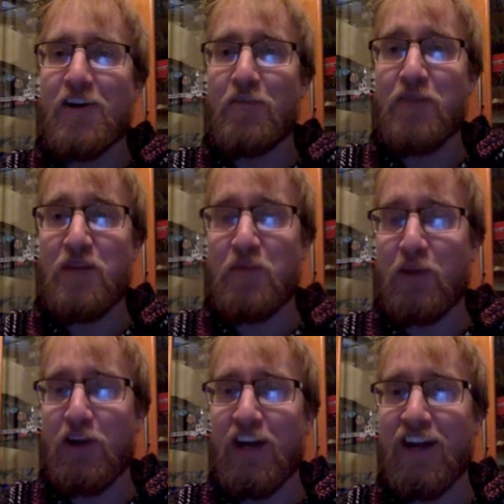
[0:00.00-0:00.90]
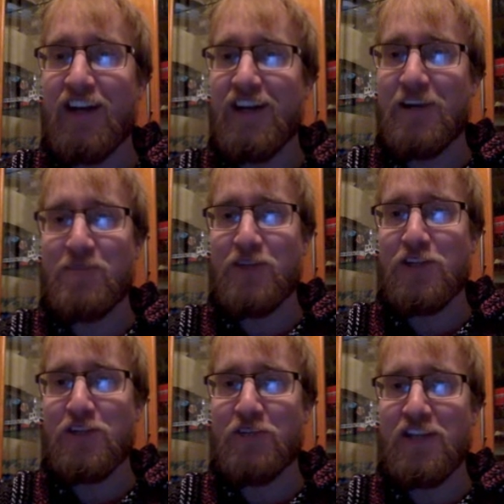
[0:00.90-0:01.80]
know people are getting him.
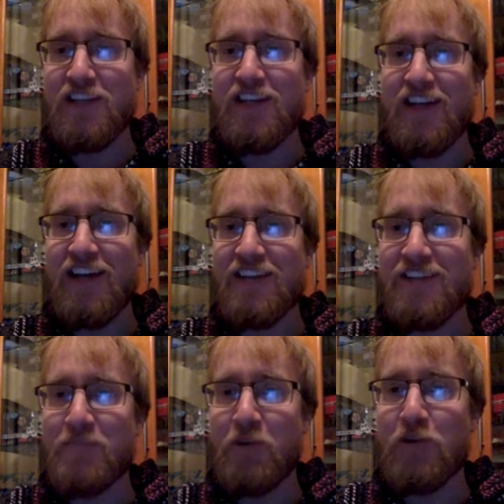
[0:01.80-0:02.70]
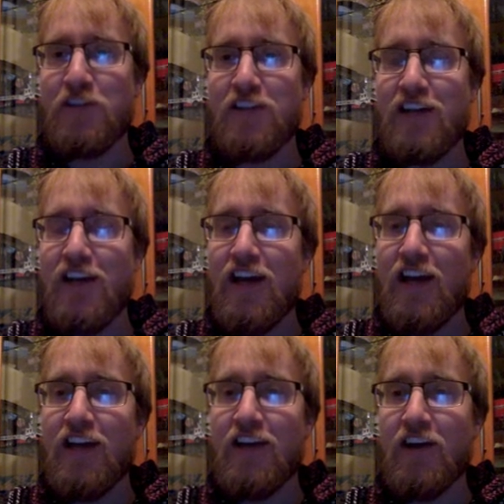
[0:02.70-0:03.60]
There's a reason he has the most
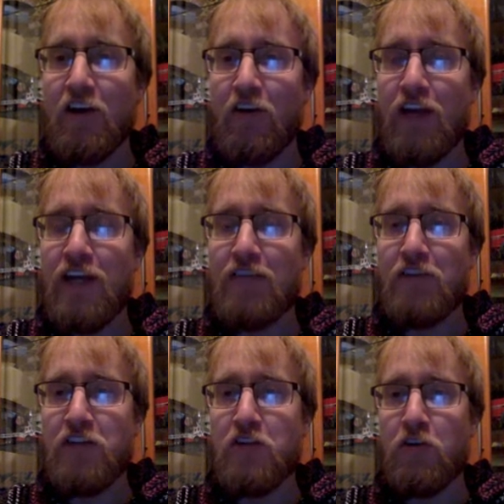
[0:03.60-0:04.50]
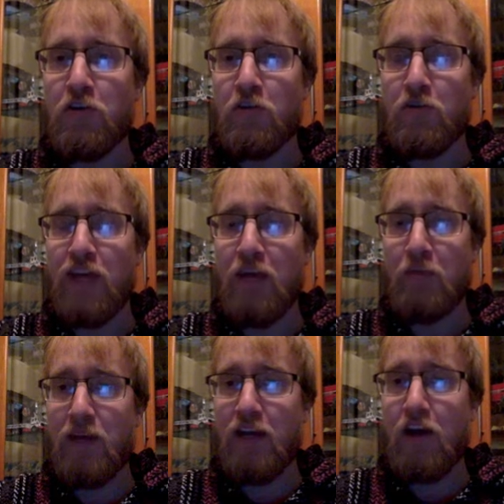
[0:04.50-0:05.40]
you know individual
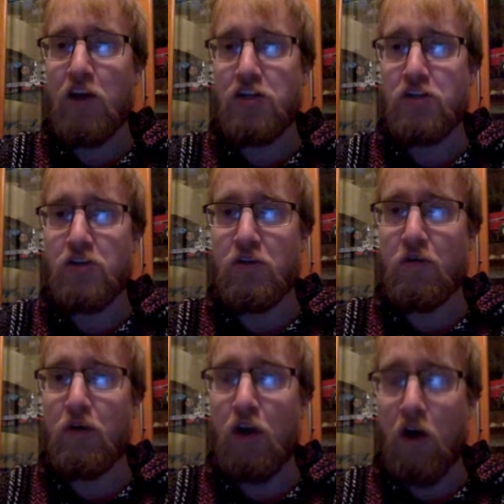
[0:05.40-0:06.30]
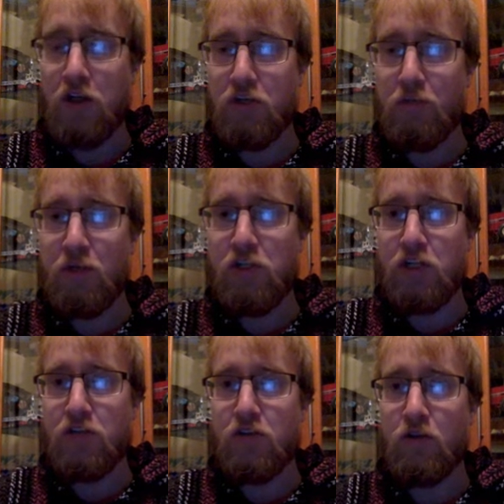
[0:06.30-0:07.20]
campaign contribute
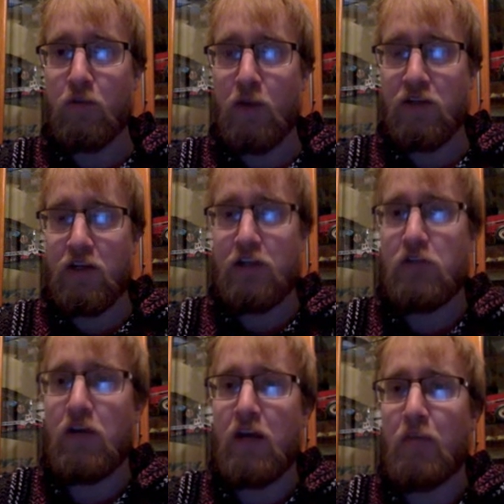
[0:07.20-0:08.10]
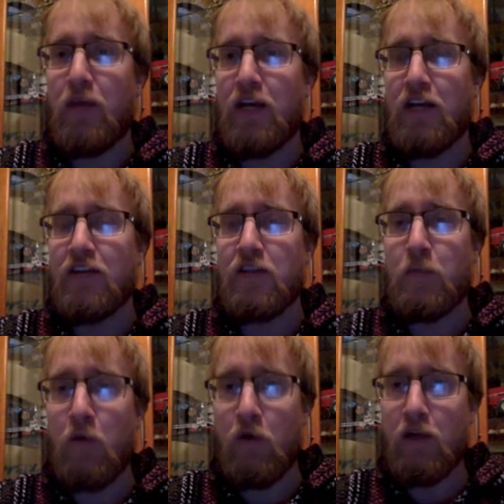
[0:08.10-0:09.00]
contributions to a presidential campaign at this
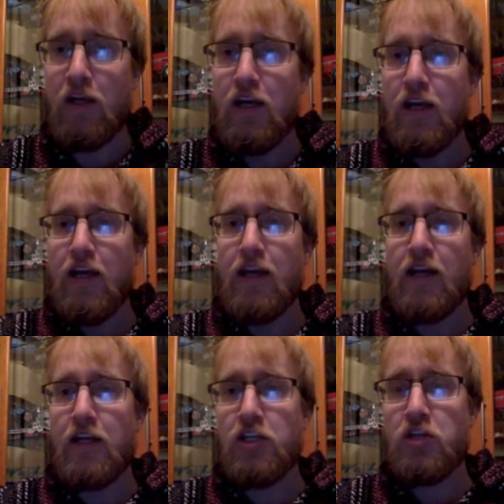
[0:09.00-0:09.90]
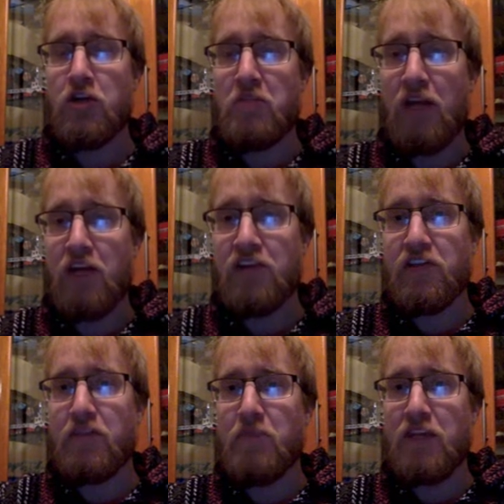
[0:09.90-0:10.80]
point in history because
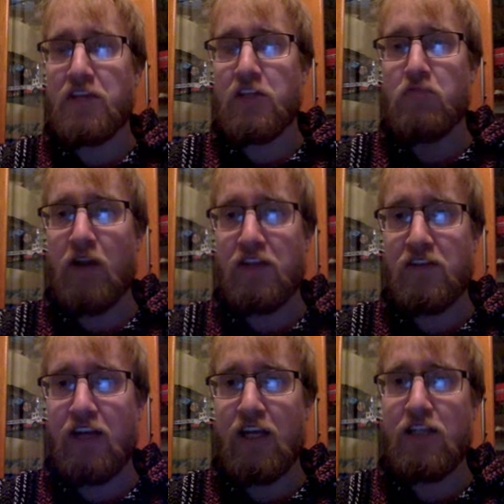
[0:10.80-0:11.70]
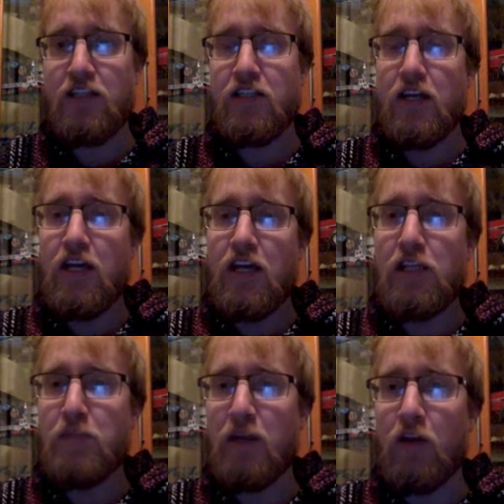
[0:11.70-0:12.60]
his message resonates.
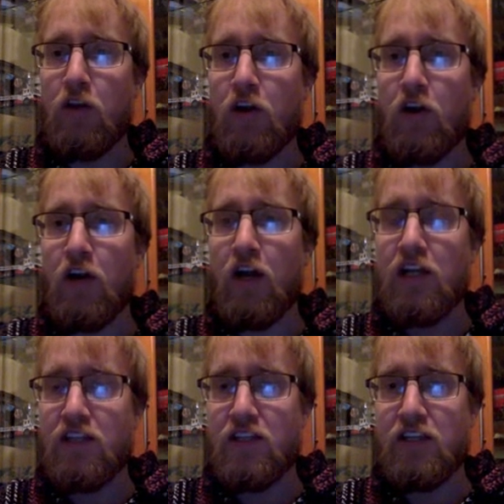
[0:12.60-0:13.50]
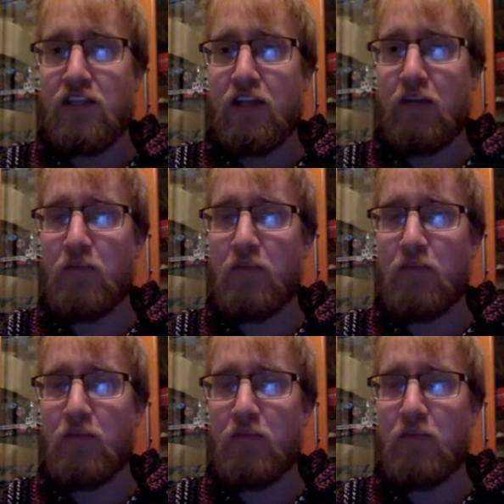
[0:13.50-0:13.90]
He's been clear and consistent.